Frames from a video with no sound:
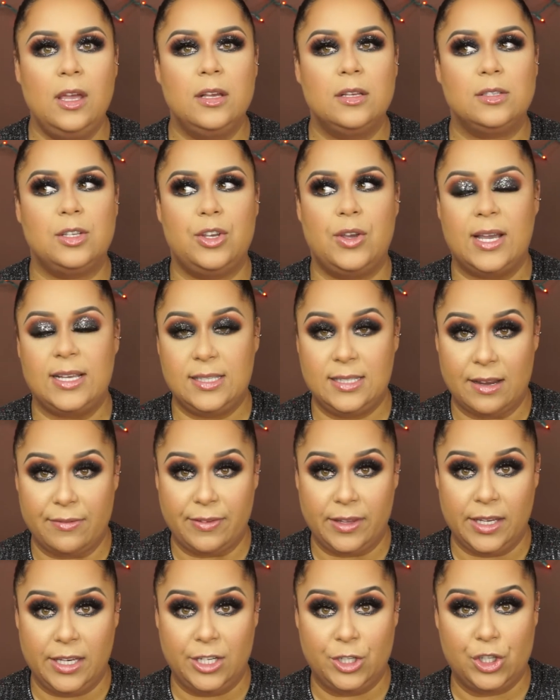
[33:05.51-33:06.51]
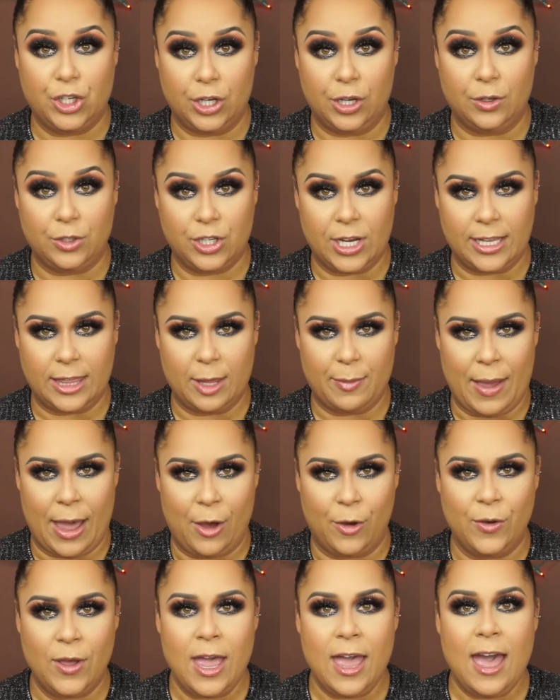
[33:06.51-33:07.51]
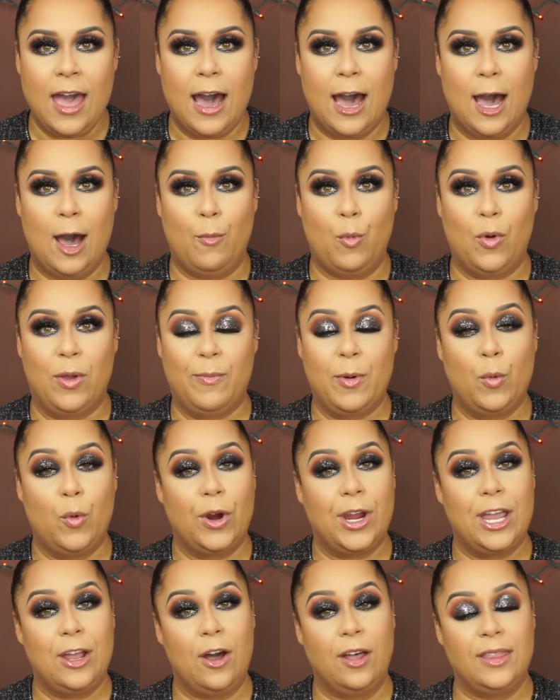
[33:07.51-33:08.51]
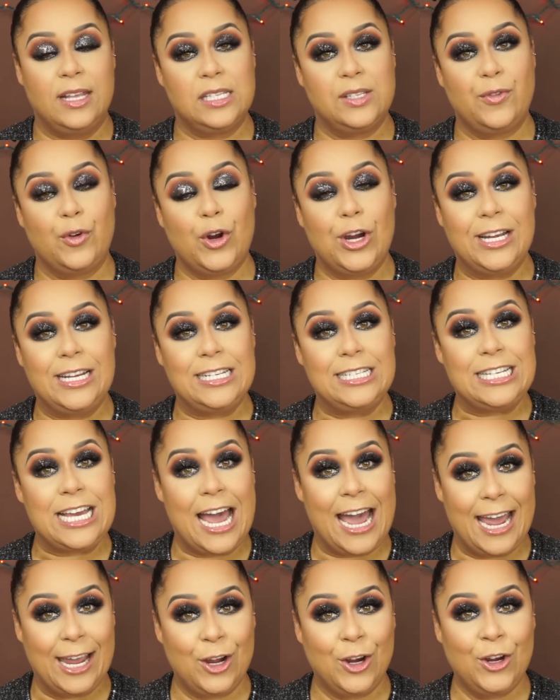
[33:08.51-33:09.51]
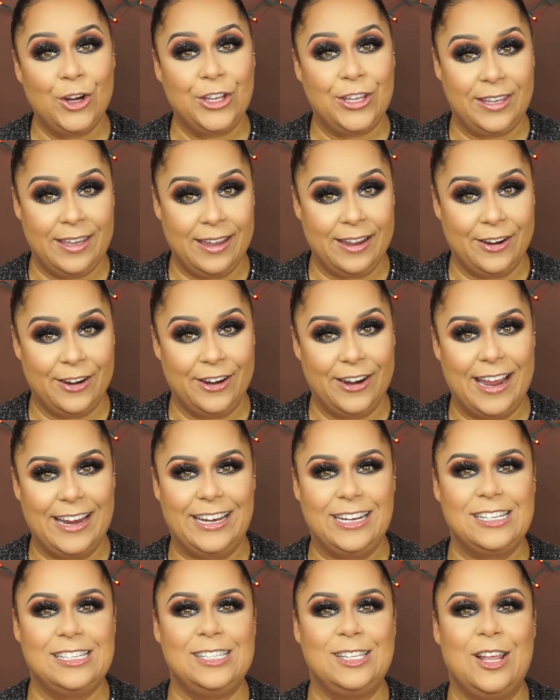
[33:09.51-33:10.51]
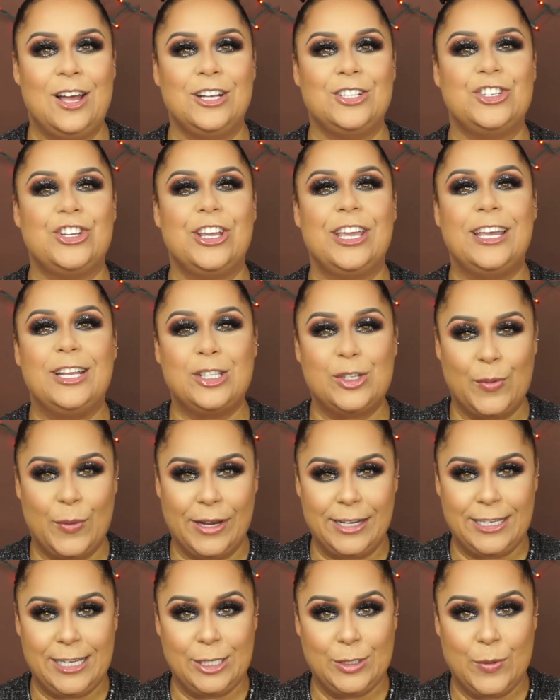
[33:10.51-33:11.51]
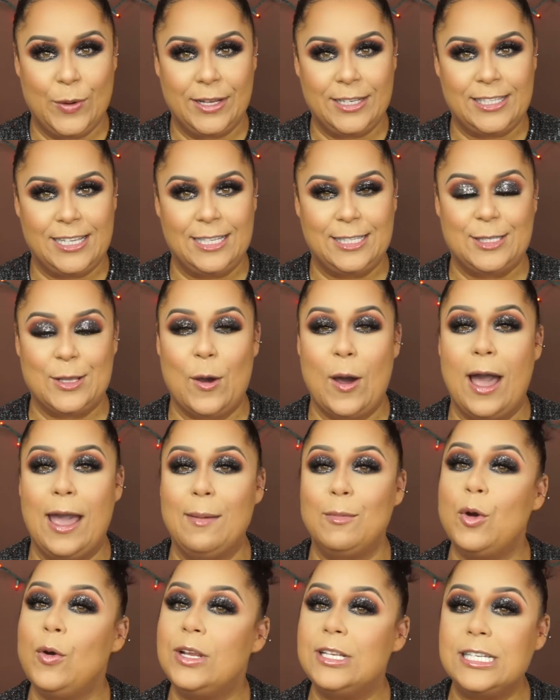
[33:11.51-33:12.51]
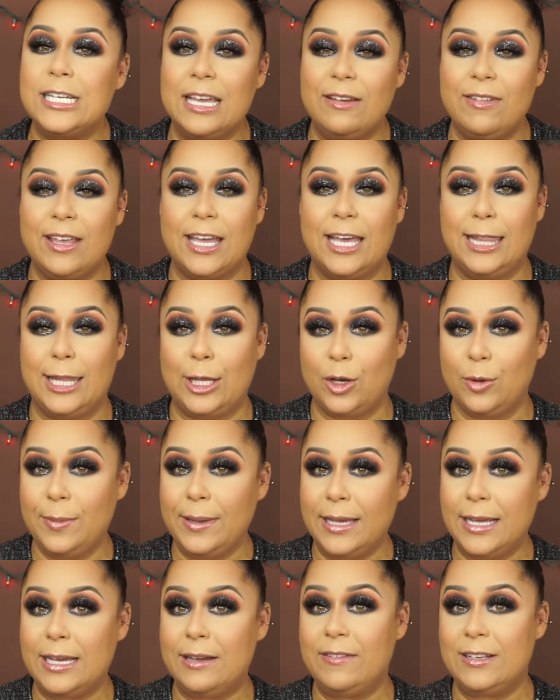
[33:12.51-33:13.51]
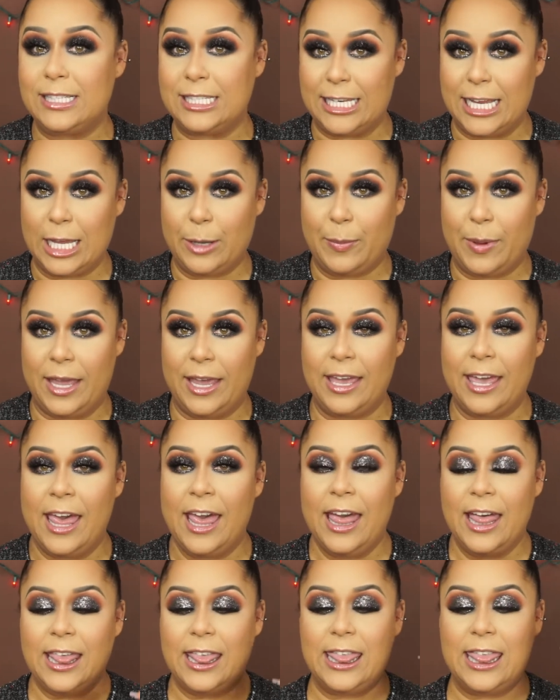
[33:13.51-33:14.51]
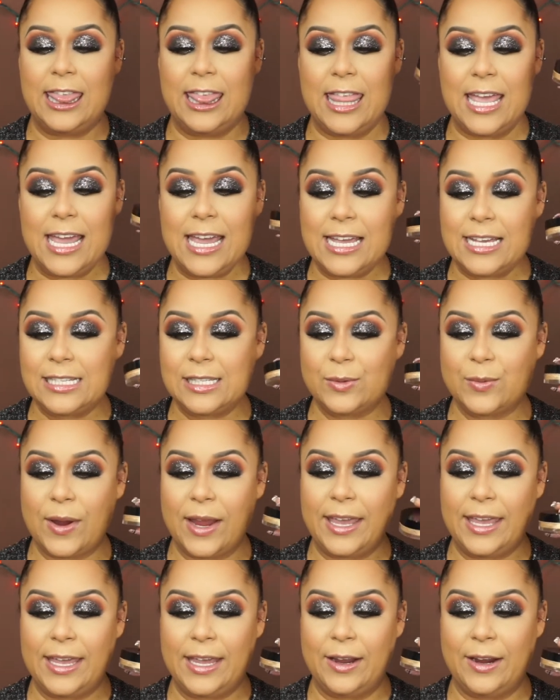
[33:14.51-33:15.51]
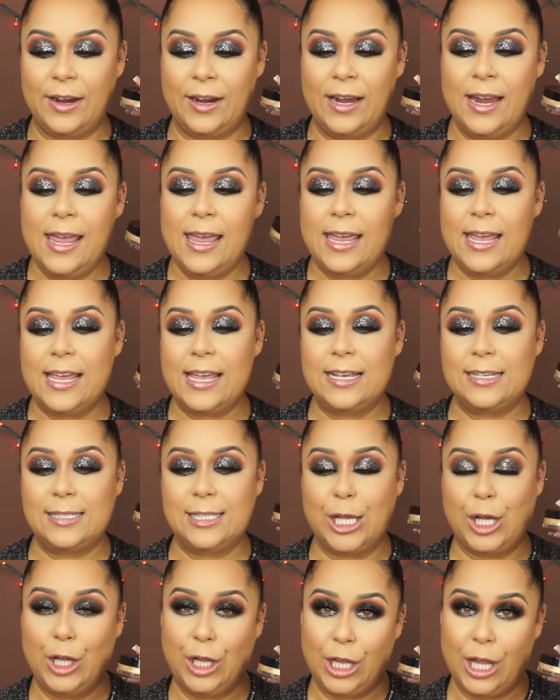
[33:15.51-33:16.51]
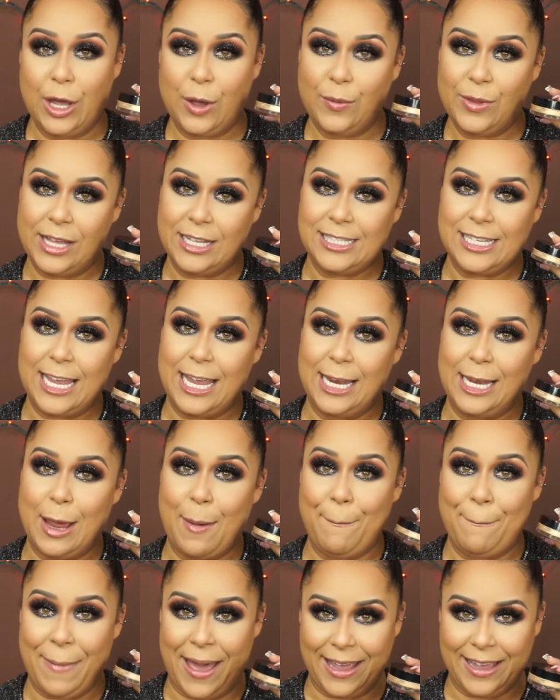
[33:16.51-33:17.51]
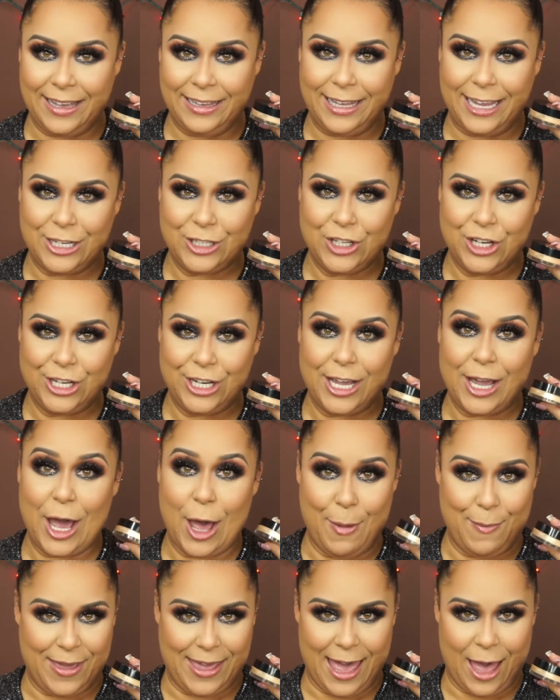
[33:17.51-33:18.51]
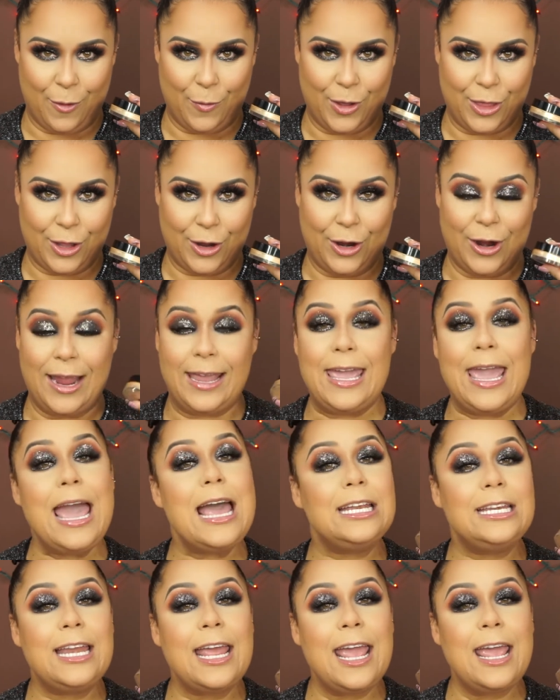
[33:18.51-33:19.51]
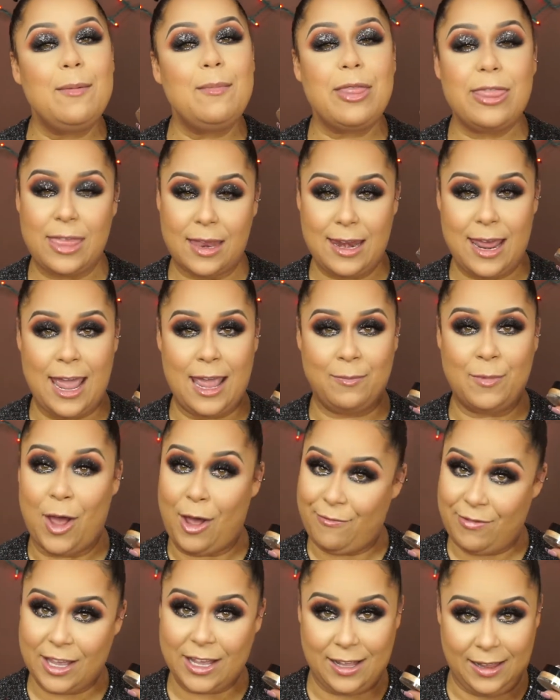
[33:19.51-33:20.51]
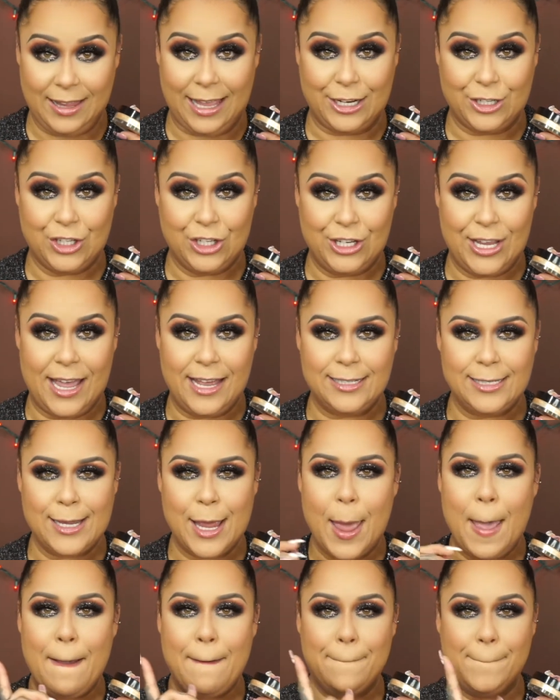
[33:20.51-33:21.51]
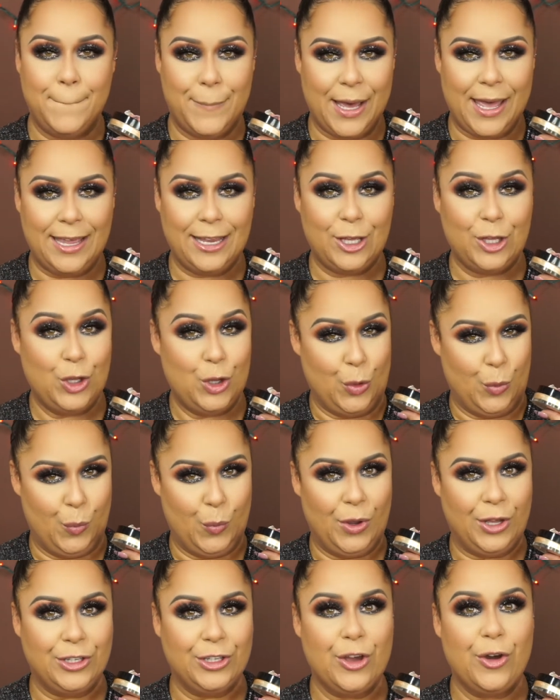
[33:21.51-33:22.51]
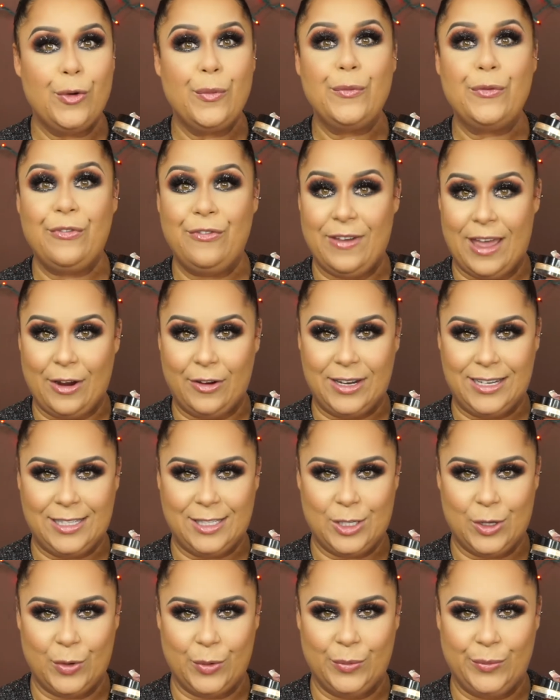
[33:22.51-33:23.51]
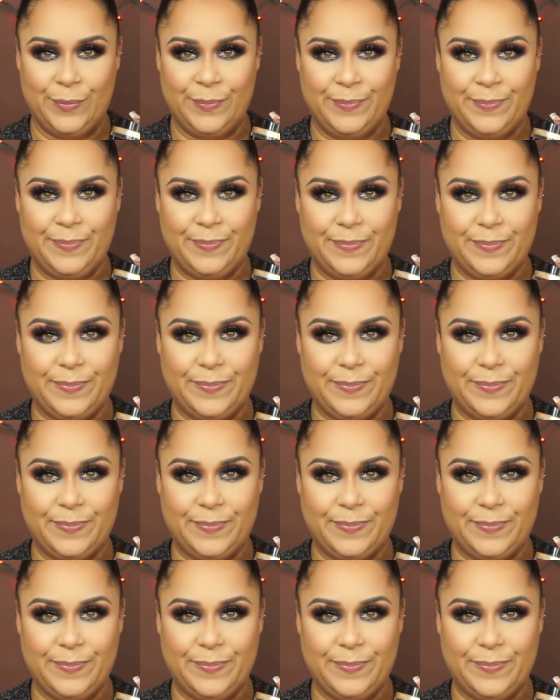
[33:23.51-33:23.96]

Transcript: So you guys definitely should go check them out. We've been working on this for an entire year and it is launching in 2020. So I'm going to give like a little bit of a sneak peek. This right here is the glow that's in my collection coming out with her. I can't name the name of the collection yet, but you will know very soon.